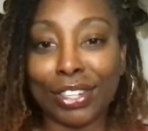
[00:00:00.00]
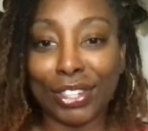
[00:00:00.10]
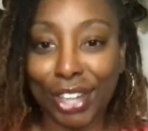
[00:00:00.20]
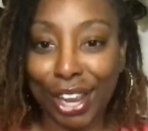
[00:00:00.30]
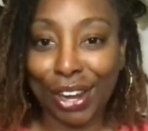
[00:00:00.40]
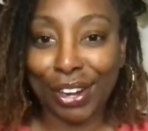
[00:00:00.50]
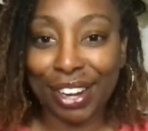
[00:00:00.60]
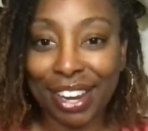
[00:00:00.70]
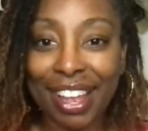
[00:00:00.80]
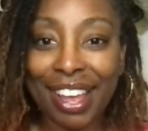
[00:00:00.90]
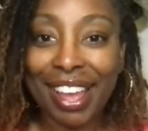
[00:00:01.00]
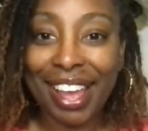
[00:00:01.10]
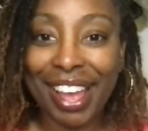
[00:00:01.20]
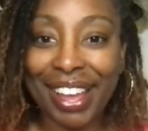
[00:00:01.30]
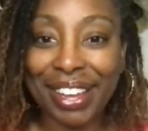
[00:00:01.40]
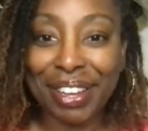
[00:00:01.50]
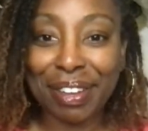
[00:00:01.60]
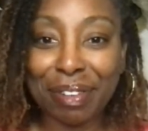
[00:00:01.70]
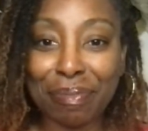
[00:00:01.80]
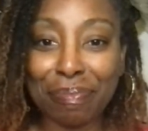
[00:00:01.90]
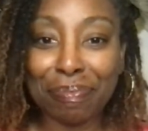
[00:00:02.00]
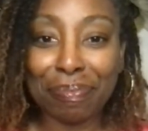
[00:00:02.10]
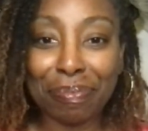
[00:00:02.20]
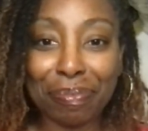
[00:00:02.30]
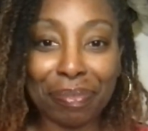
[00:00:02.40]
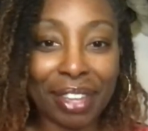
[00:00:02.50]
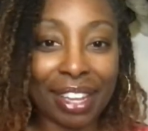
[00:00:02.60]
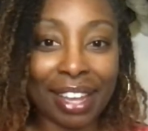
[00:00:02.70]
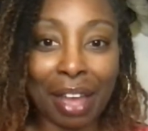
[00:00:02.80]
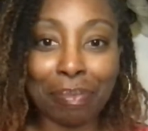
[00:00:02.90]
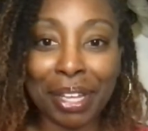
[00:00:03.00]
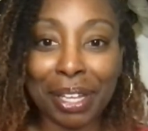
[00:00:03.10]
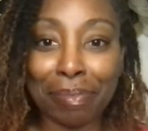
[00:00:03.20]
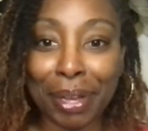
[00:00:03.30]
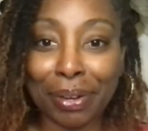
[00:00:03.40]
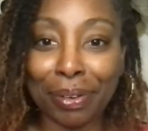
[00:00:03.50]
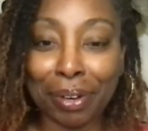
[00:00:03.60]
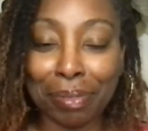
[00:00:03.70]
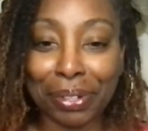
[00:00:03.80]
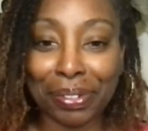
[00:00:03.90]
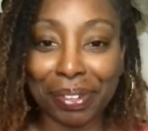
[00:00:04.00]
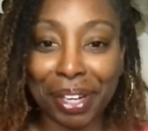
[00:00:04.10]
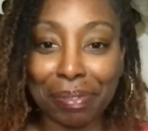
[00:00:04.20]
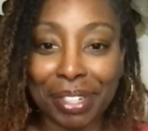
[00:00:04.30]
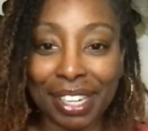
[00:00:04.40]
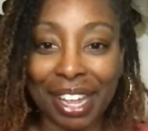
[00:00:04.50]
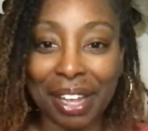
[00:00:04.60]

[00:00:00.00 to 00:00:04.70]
share. Um, got me in my normal scrubs today.